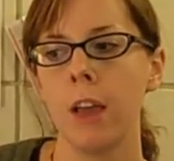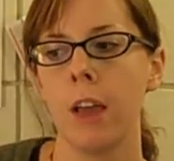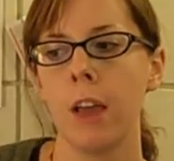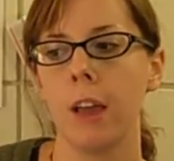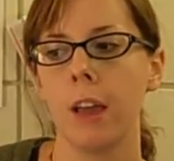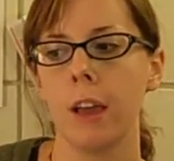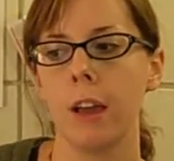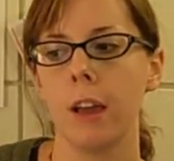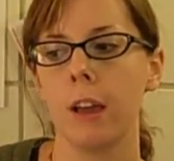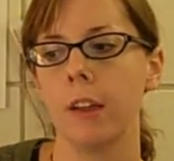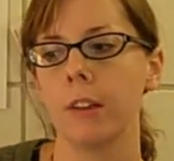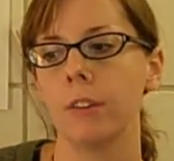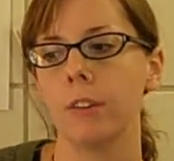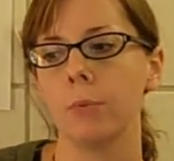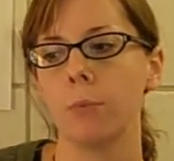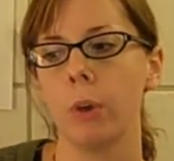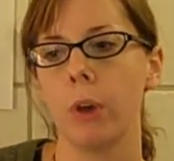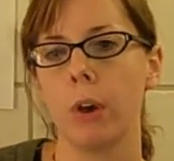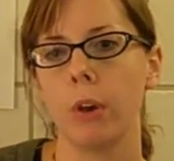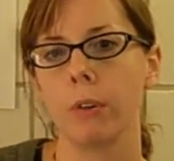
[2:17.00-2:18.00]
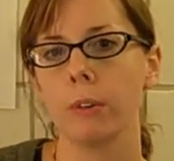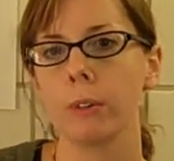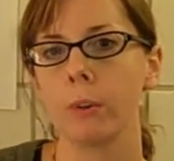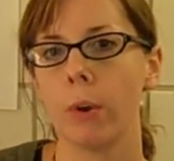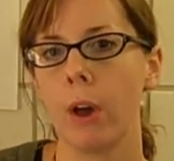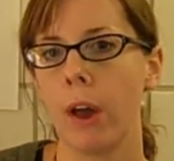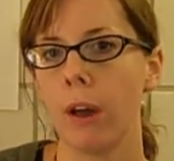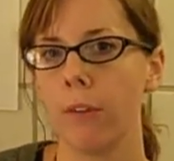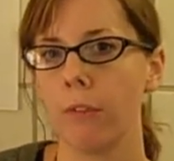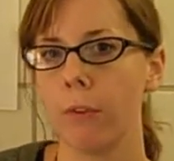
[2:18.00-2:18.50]
And we also
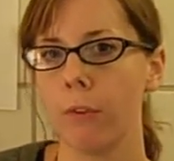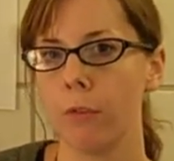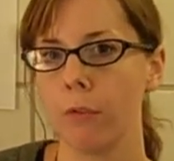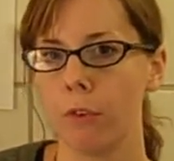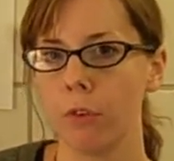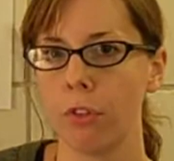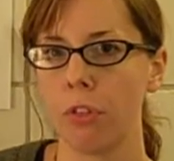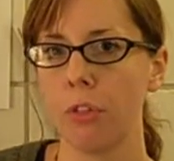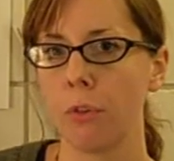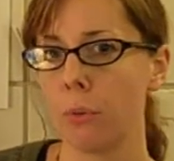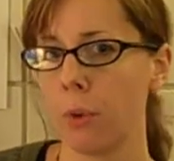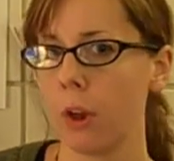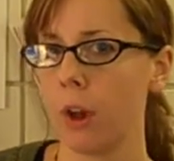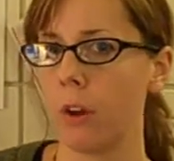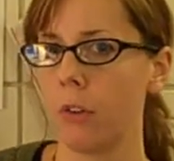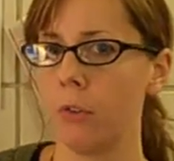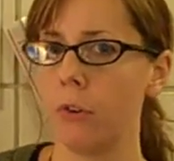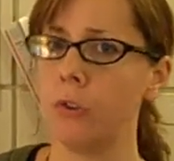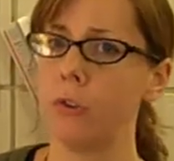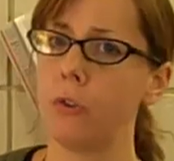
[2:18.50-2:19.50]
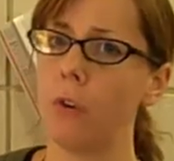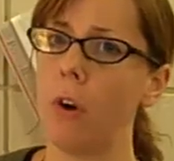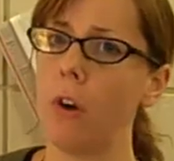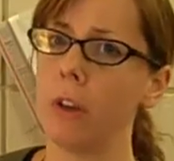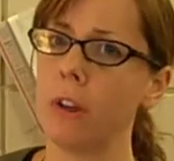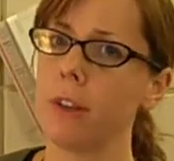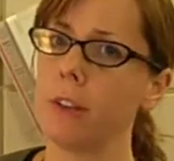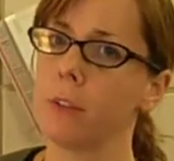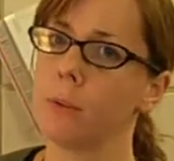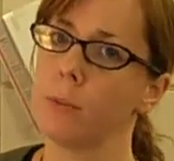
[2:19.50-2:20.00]
have over 300
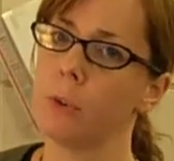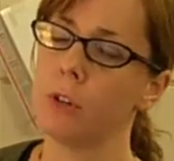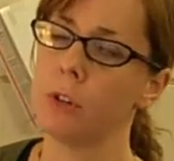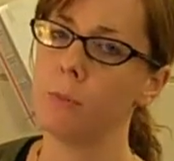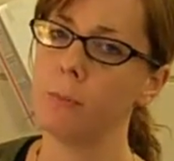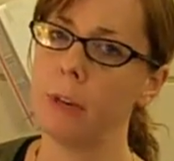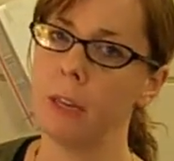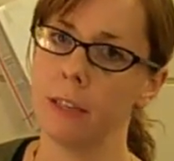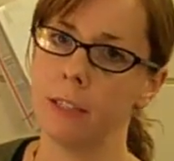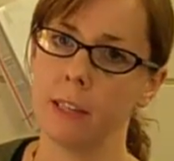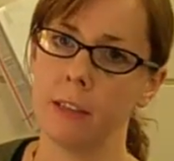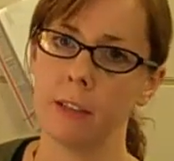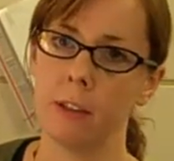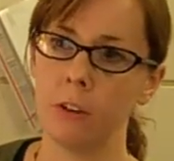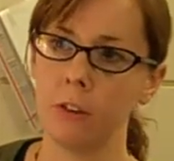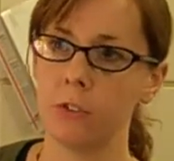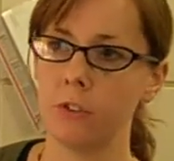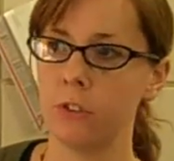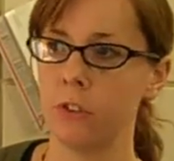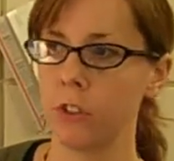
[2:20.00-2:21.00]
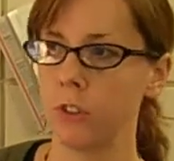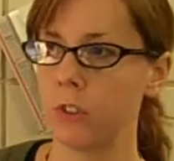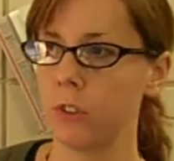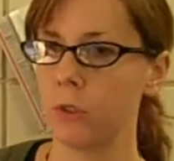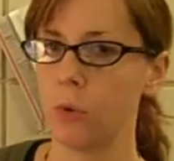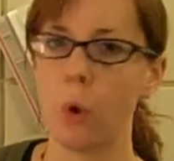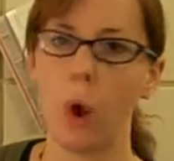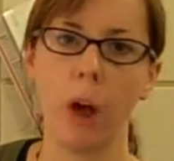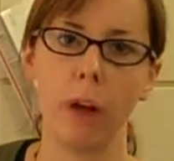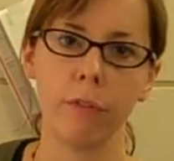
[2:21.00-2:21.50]
drawings, which means that they're just
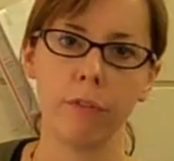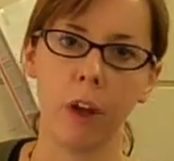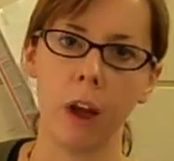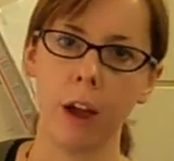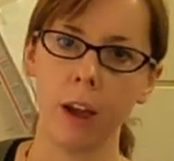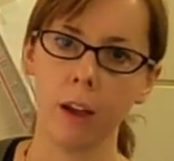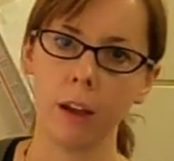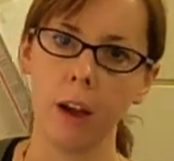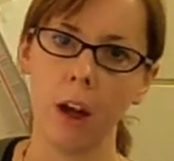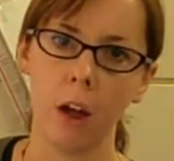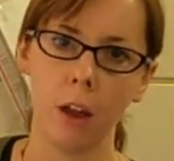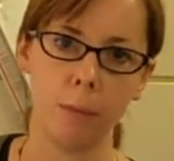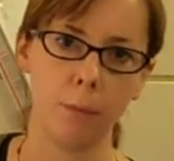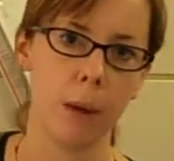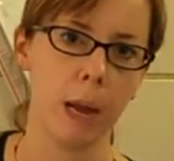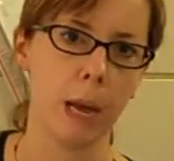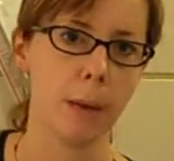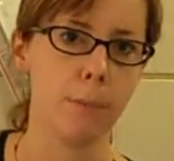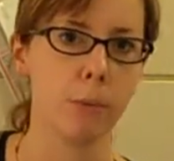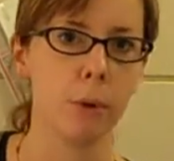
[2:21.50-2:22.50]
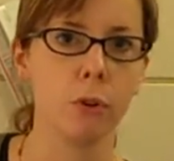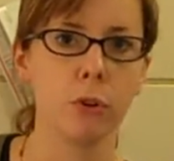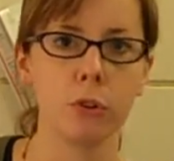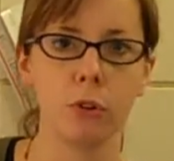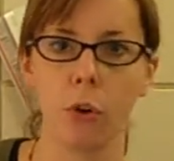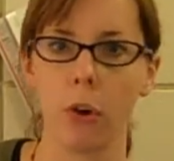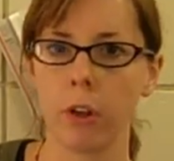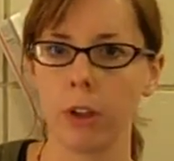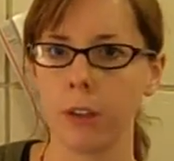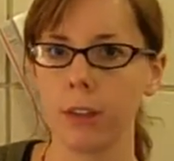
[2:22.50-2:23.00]
graphite on paper
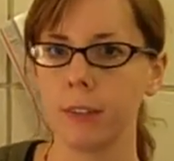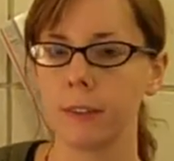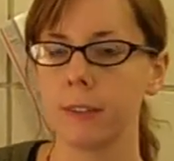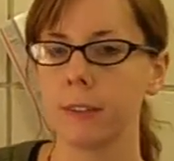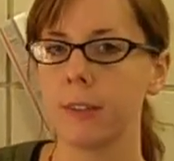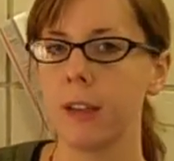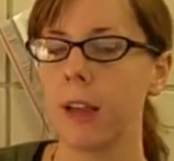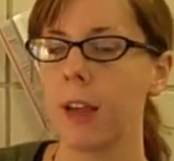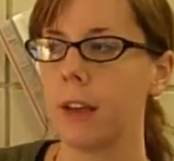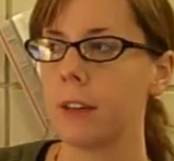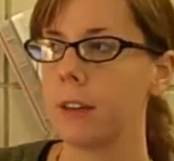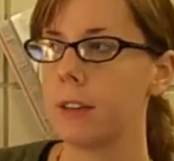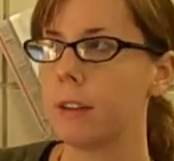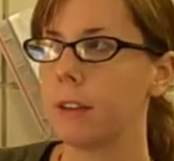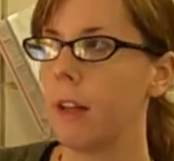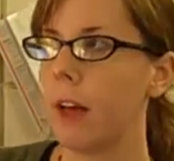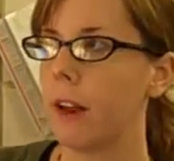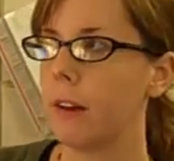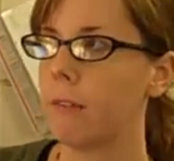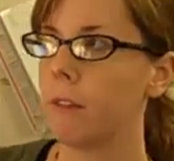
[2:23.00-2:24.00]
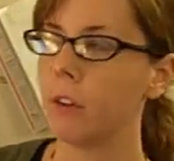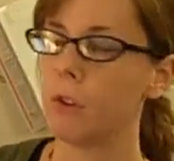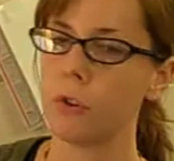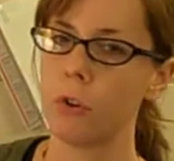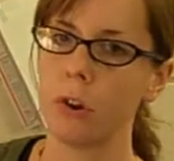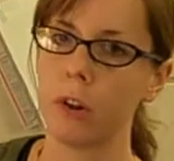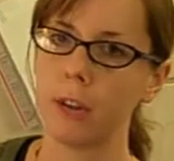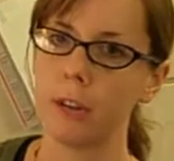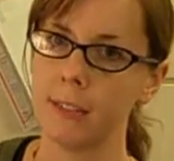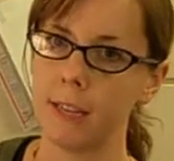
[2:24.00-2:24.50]
drawings. And a lot of the
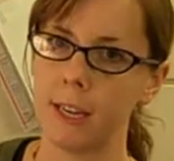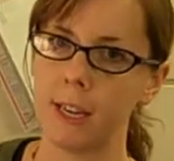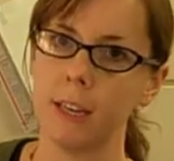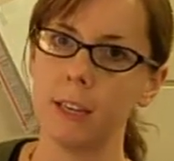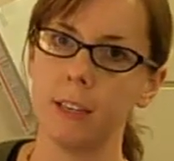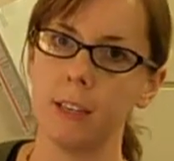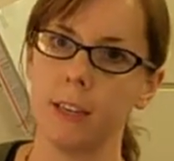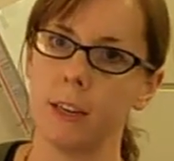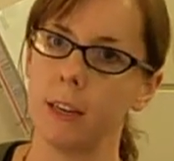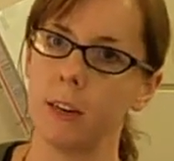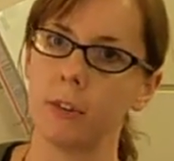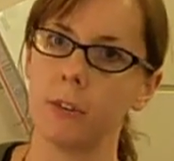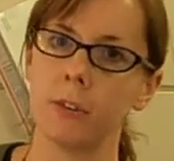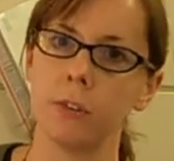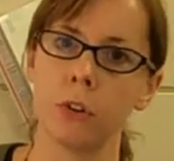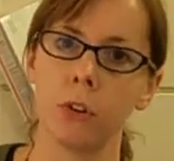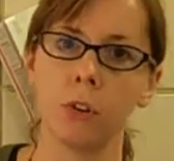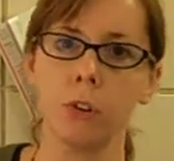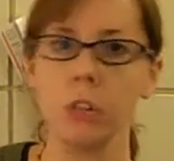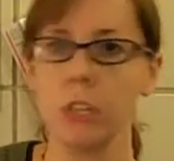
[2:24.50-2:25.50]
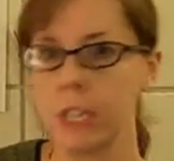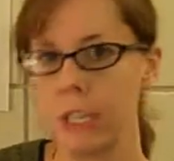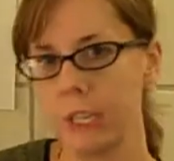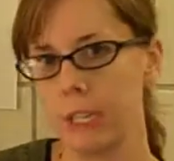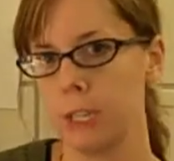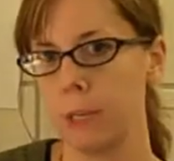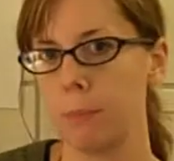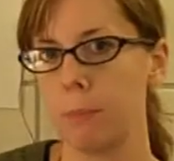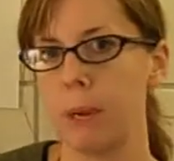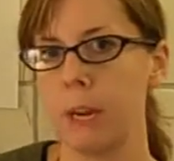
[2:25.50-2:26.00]
drawings that he did turned
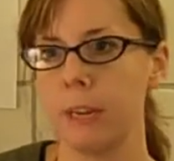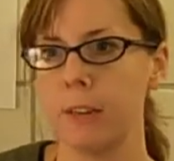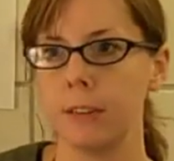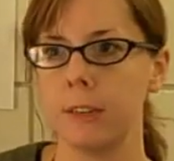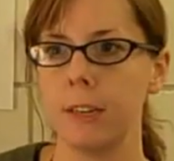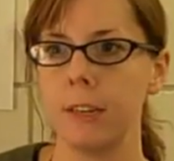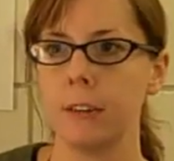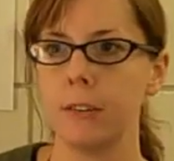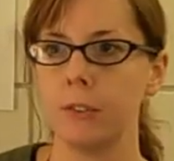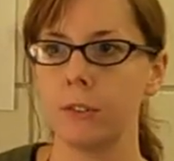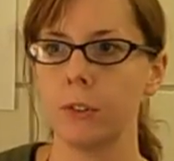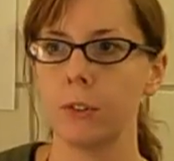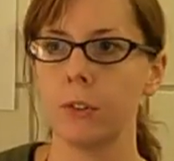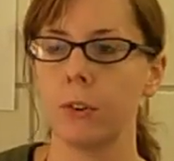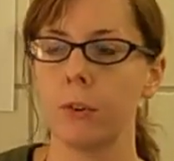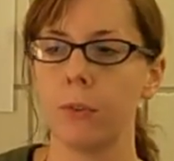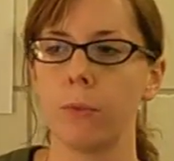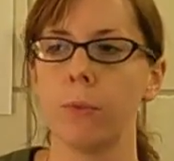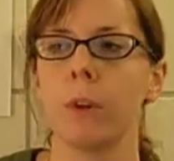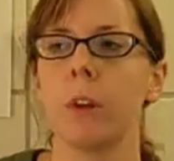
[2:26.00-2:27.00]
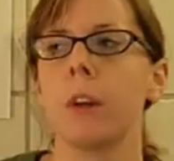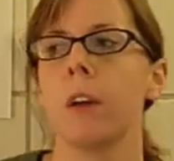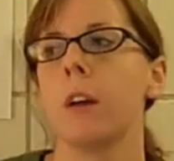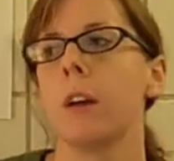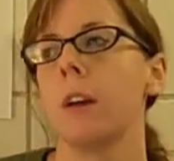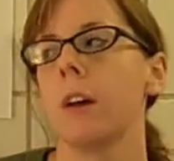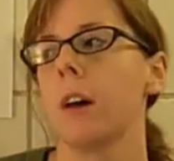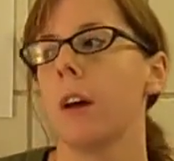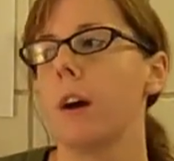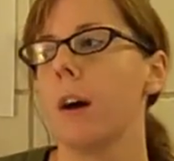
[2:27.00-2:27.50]
into paintings, so
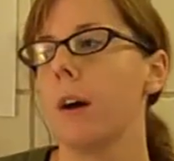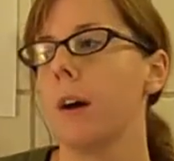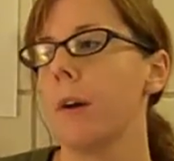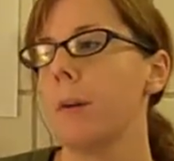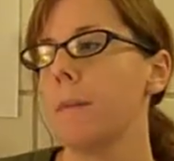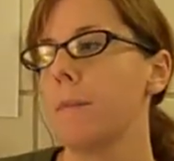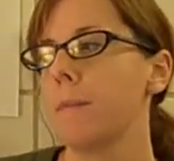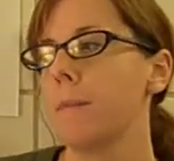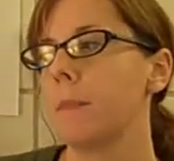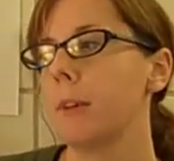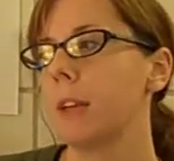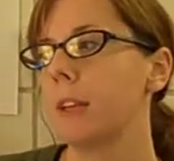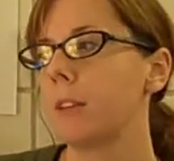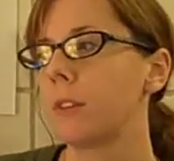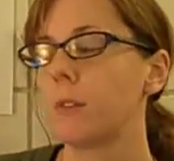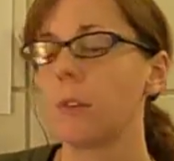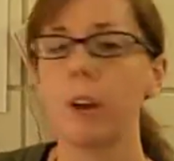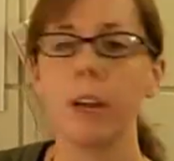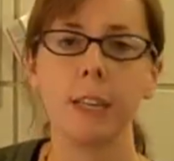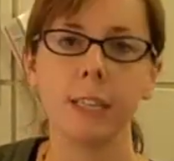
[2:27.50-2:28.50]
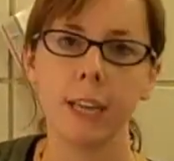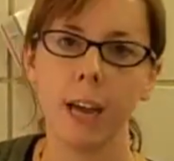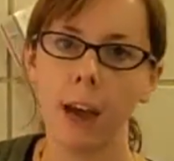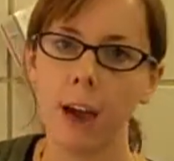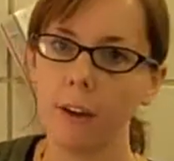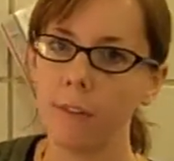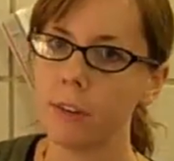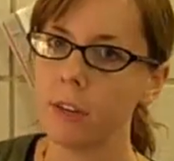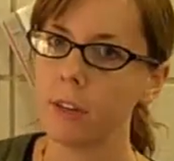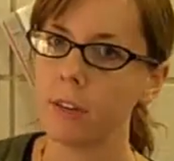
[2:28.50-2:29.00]
it's great to
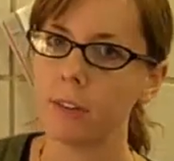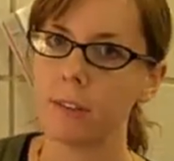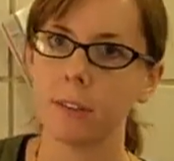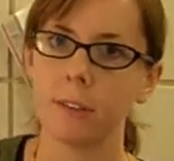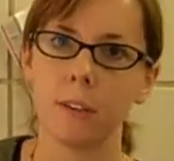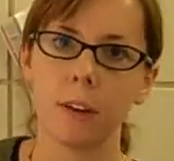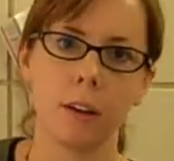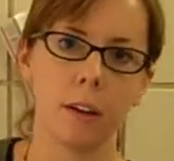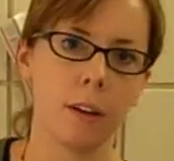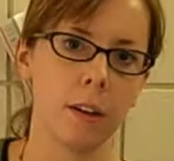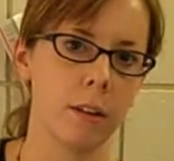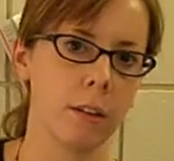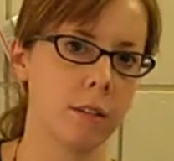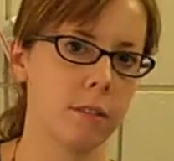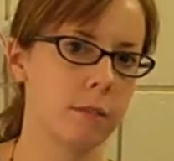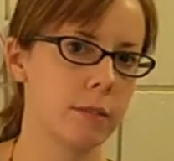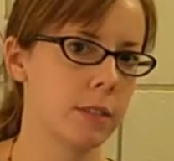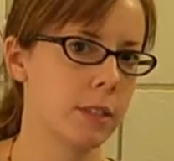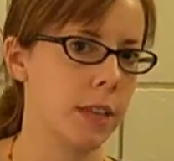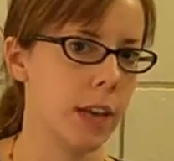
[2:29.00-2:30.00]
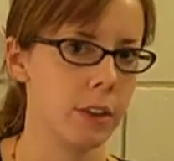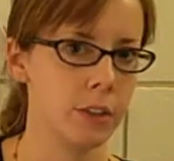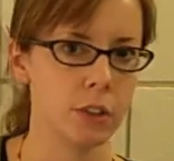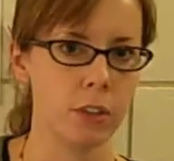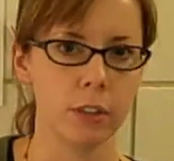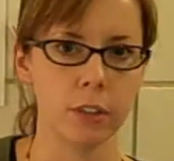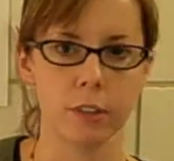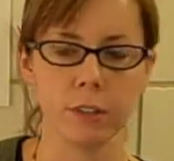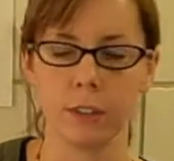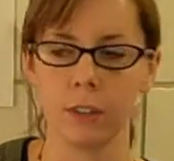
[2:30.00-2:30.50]
have his
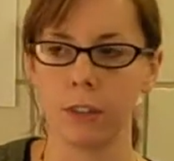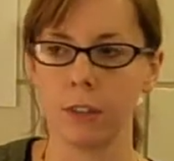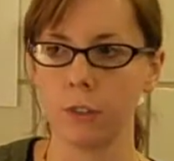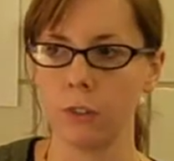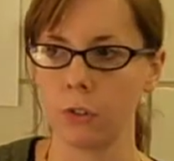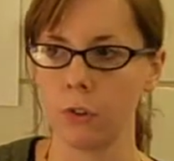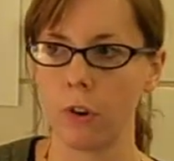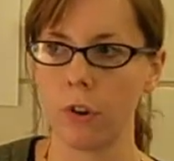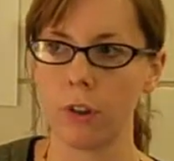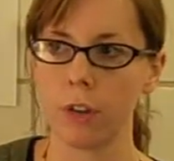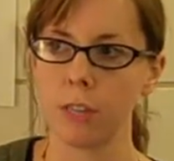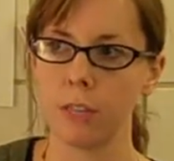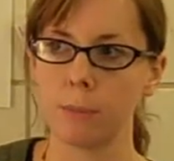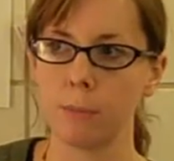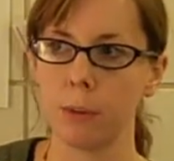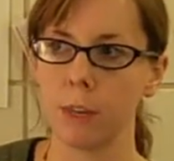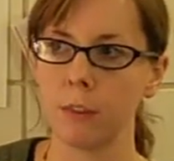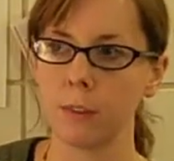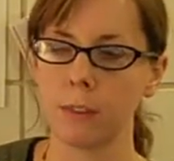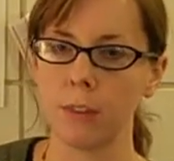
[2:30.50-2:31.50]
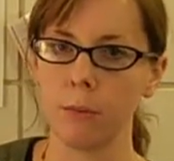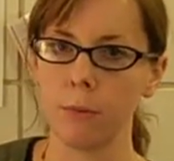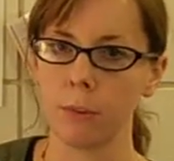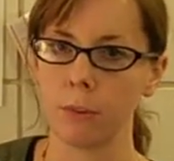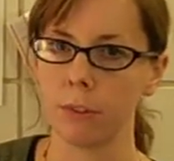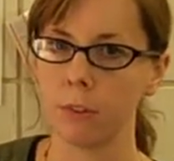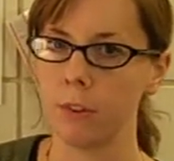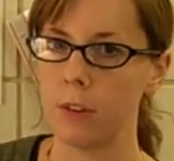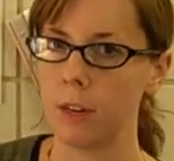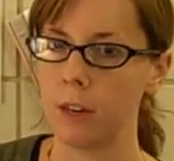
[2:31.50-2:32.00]
sketches and his drawings because he
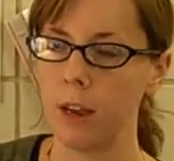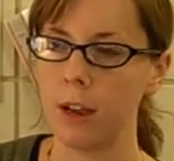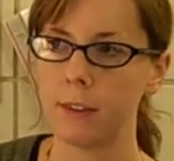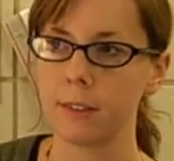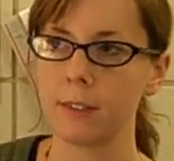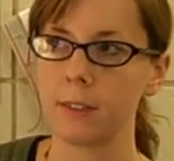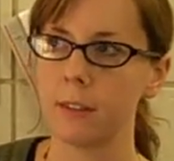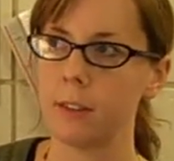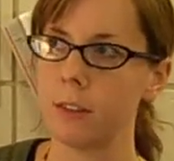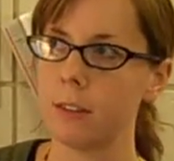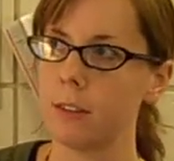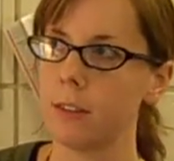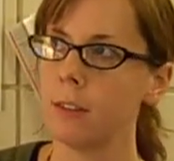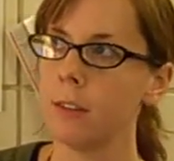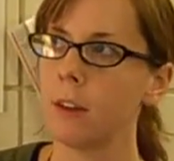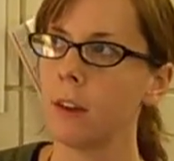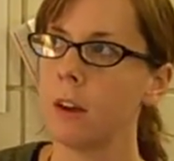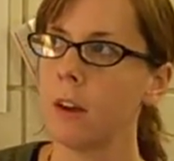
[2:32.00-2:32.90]
was an excellent